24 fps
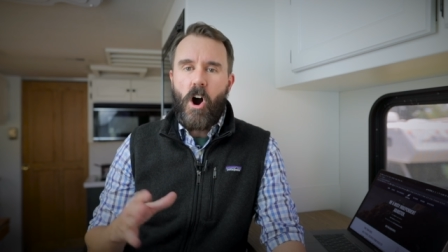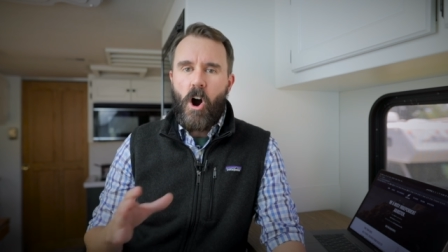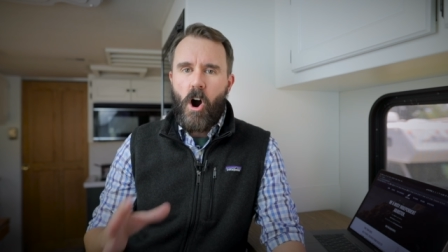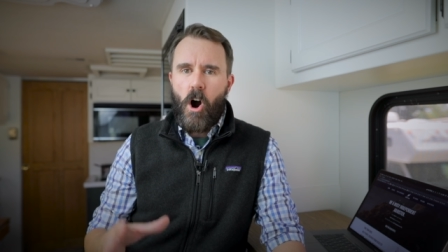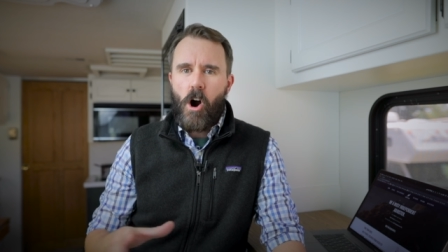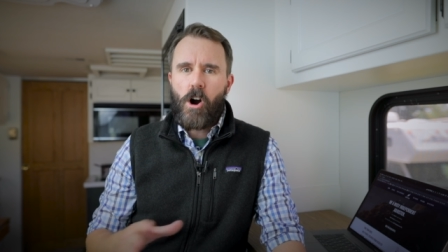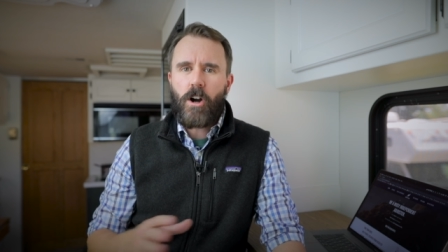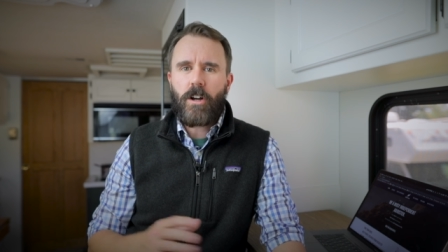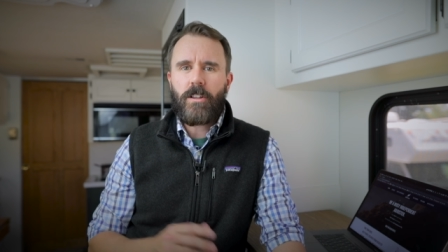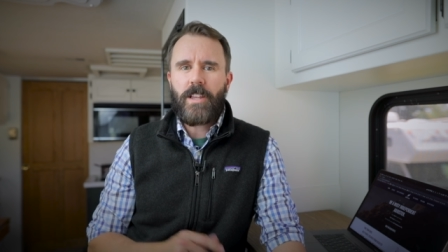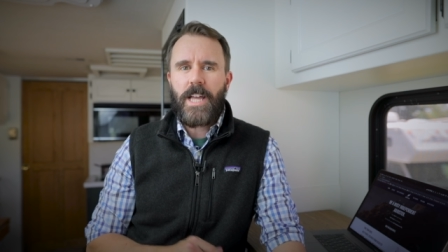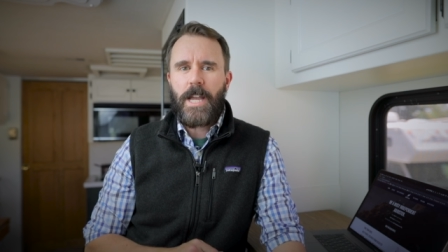
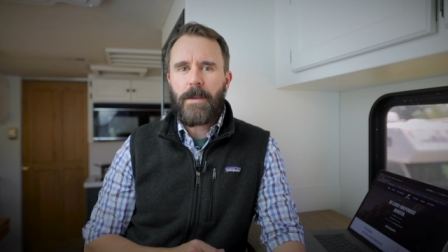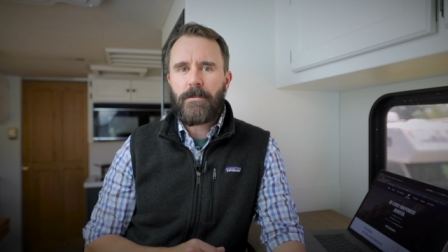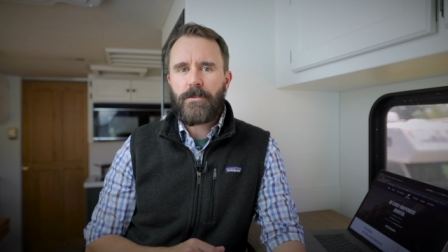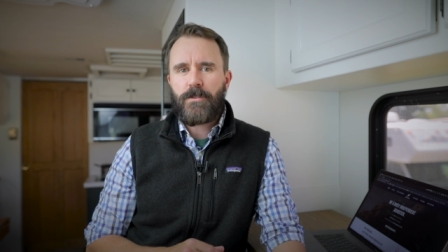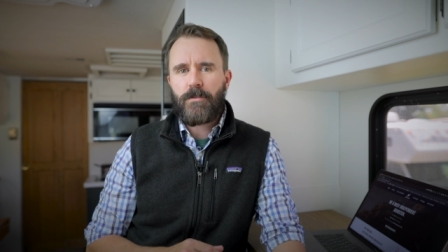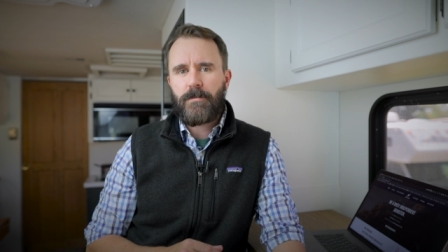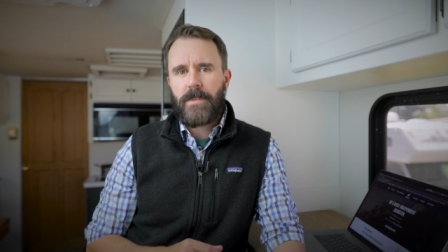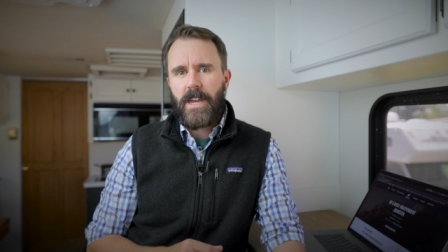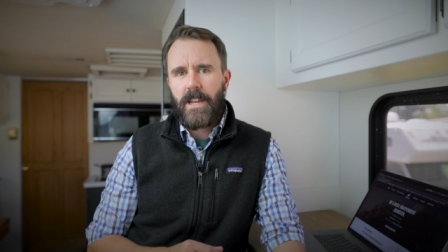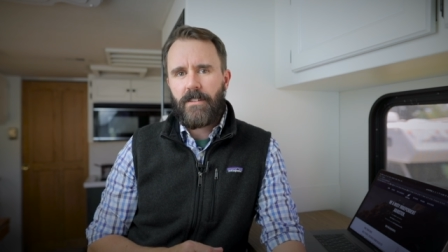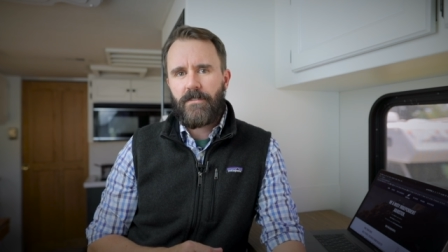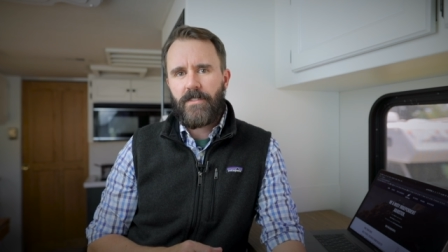all claims
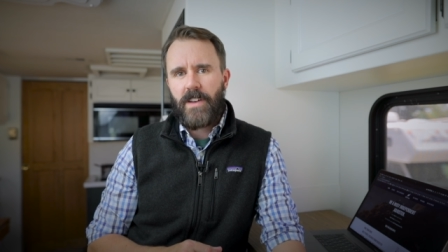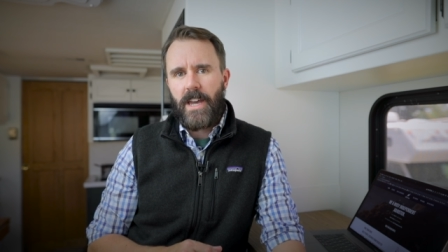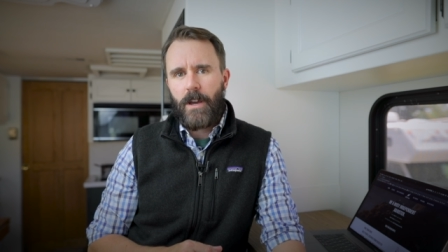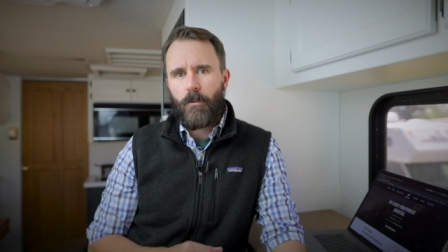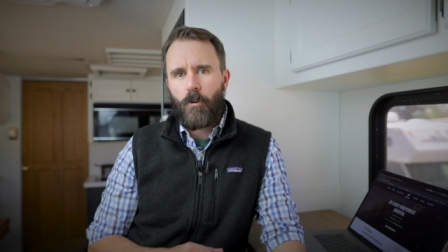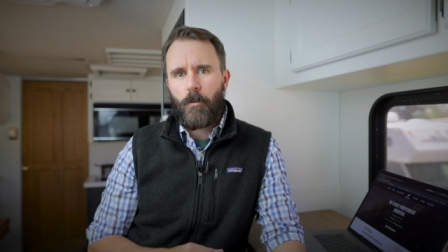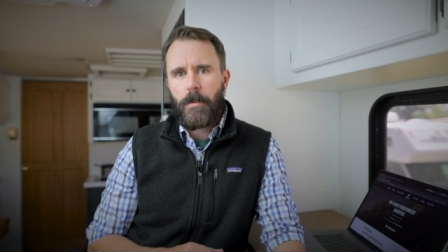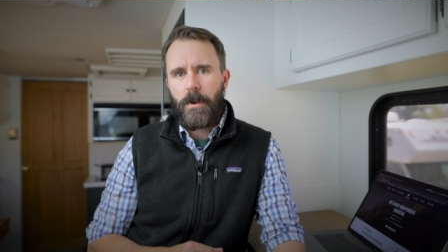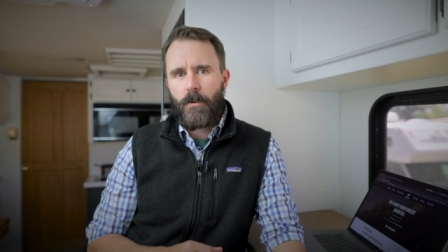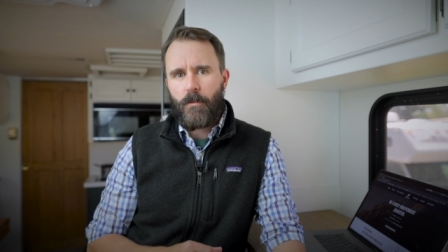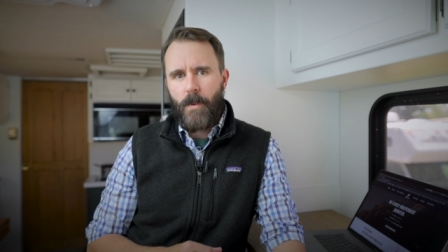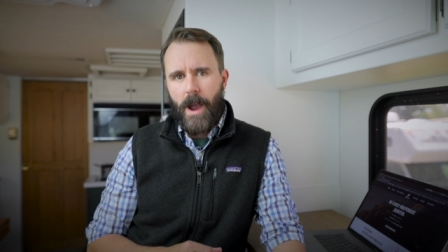from that
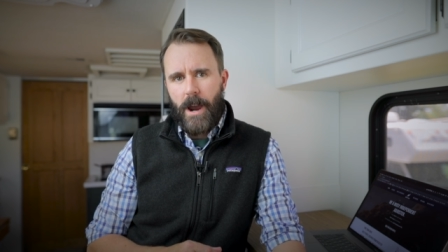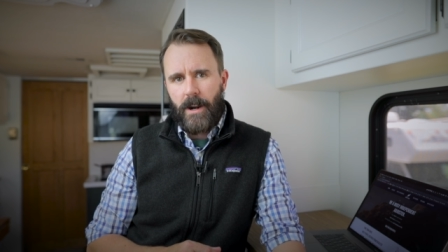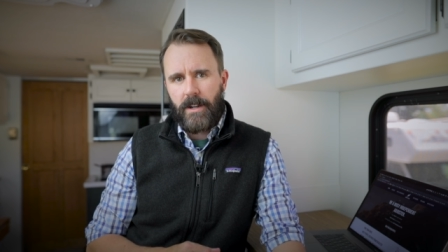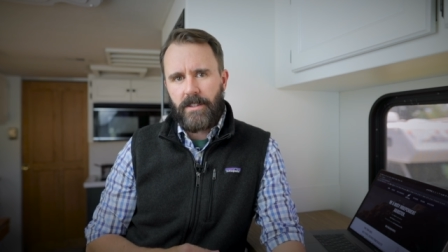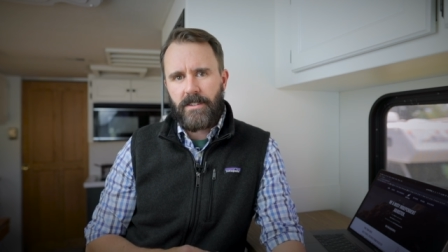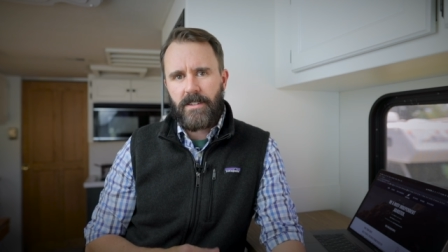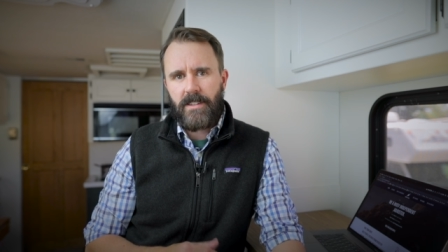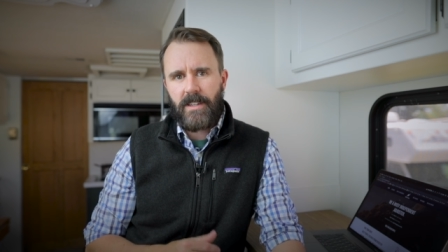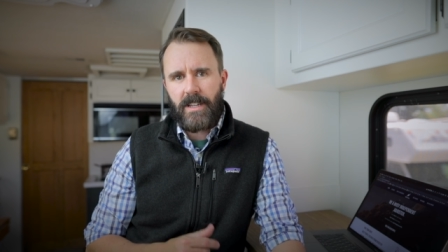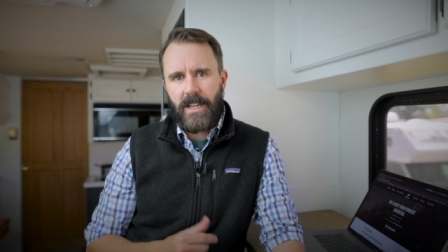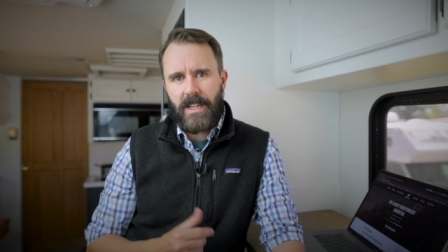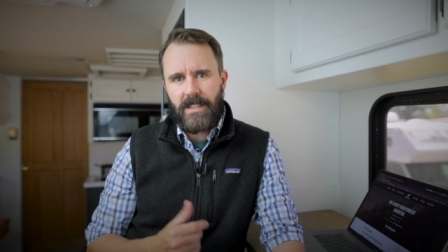event will be
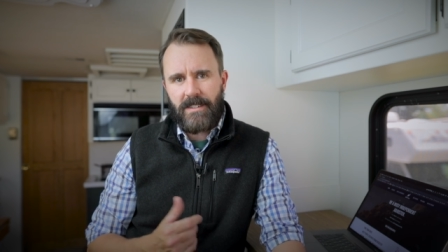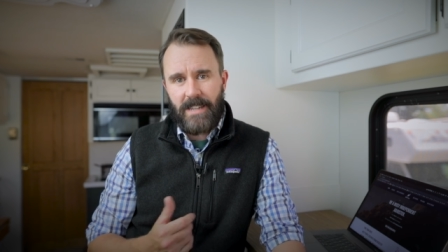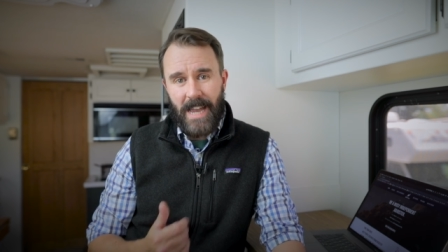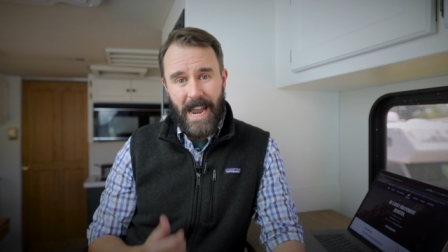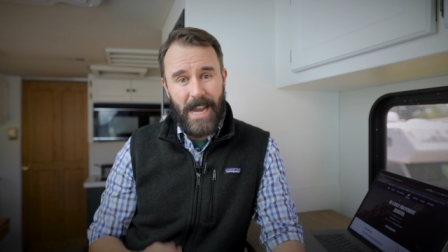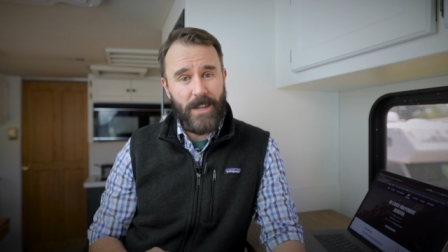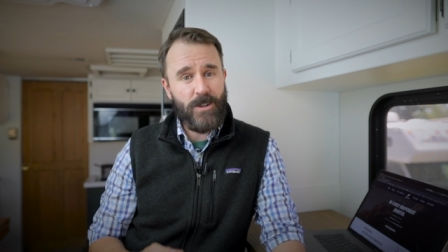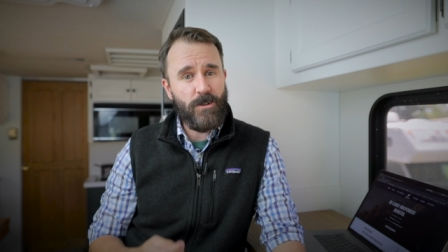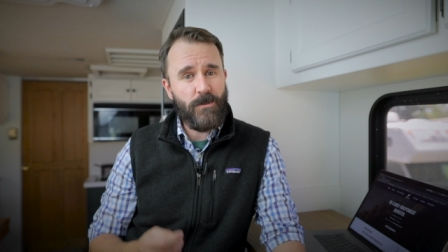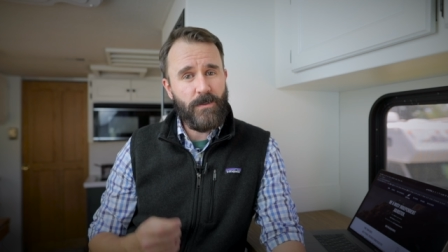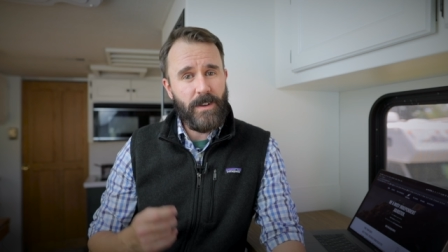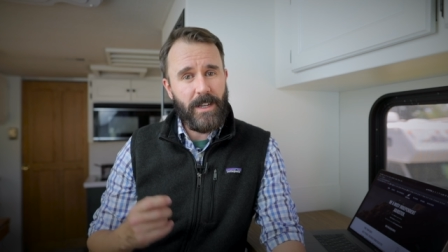routed to the
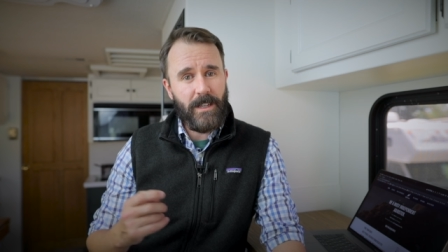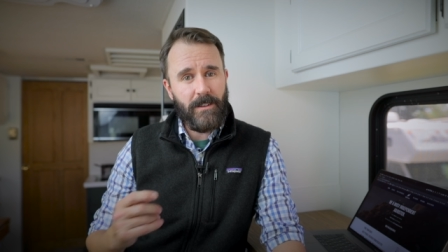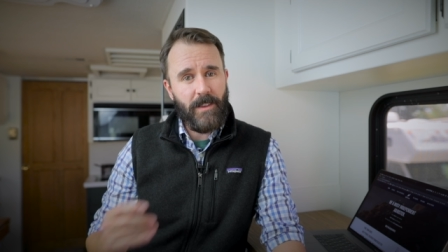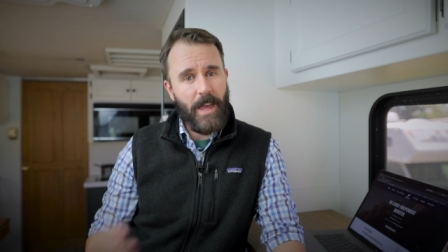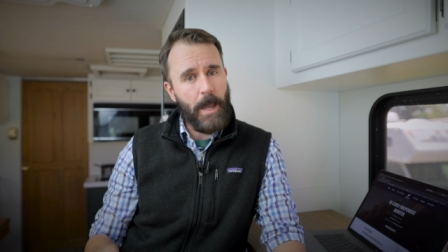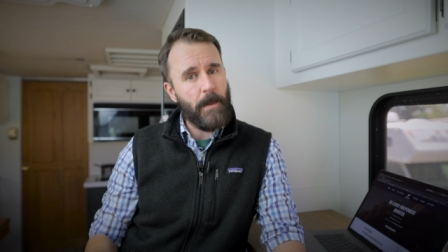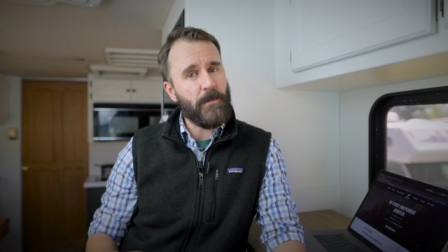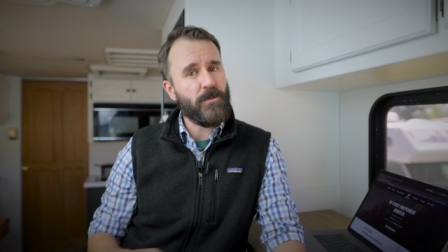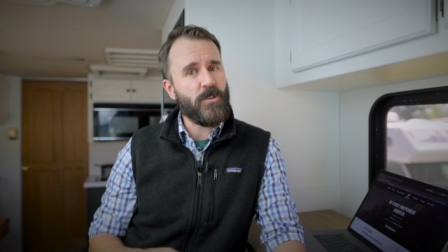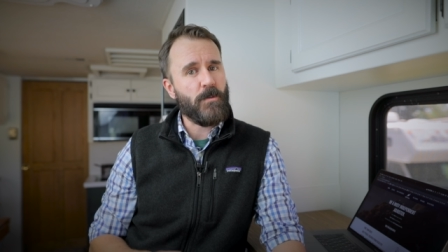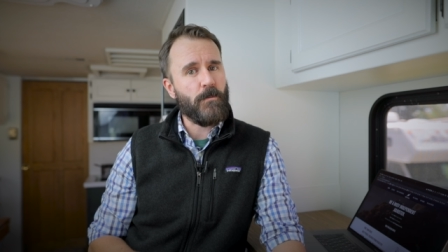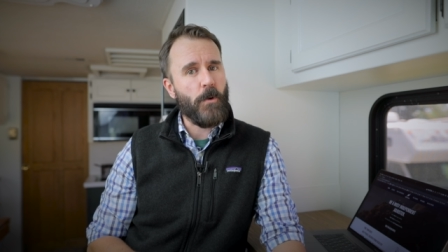Catastrophe
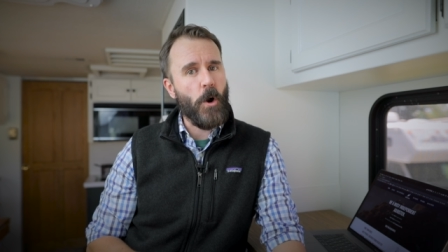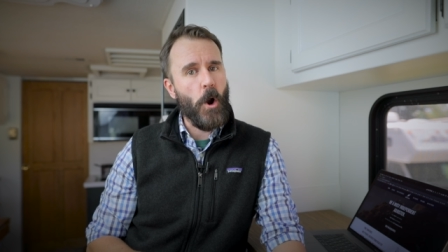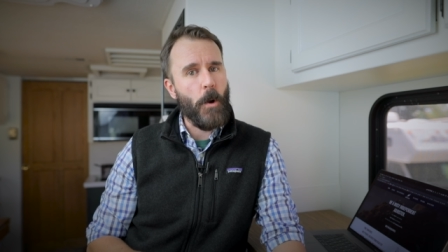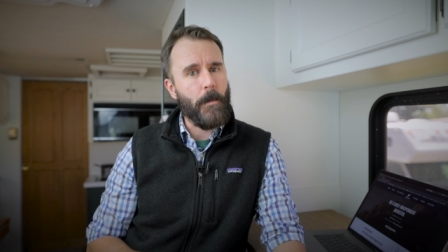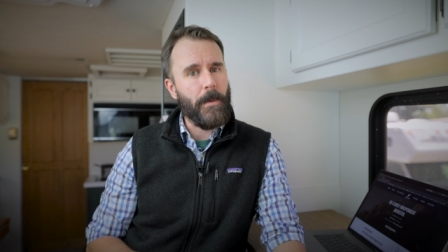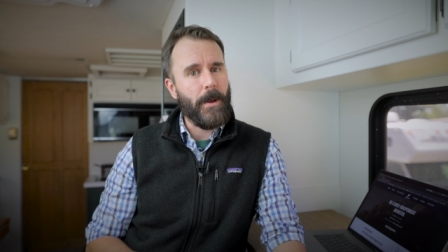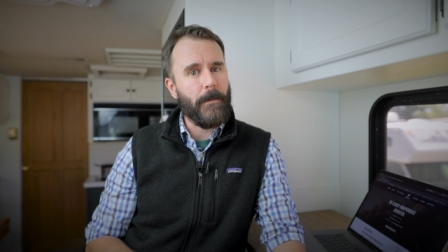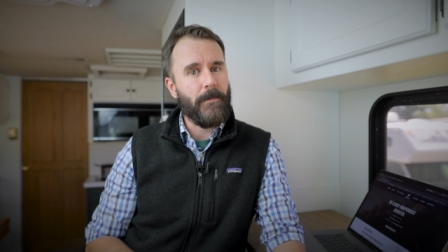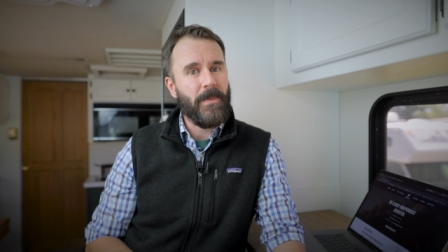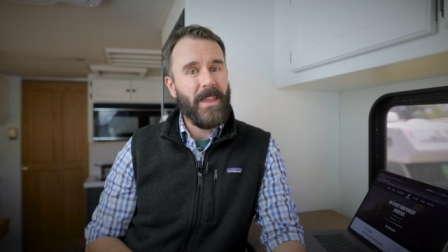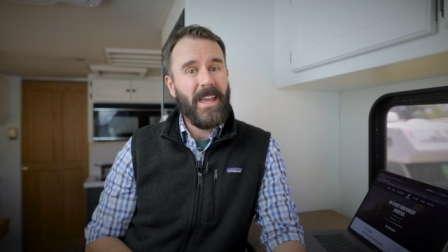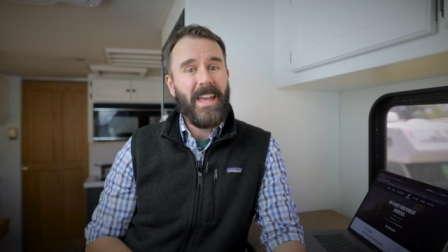Claims
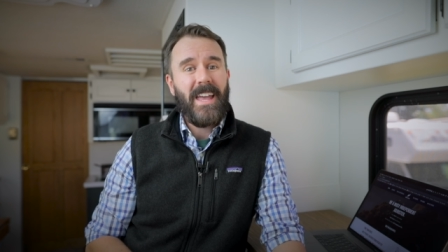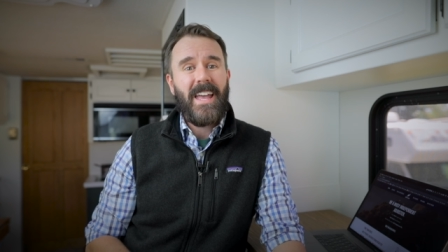Department,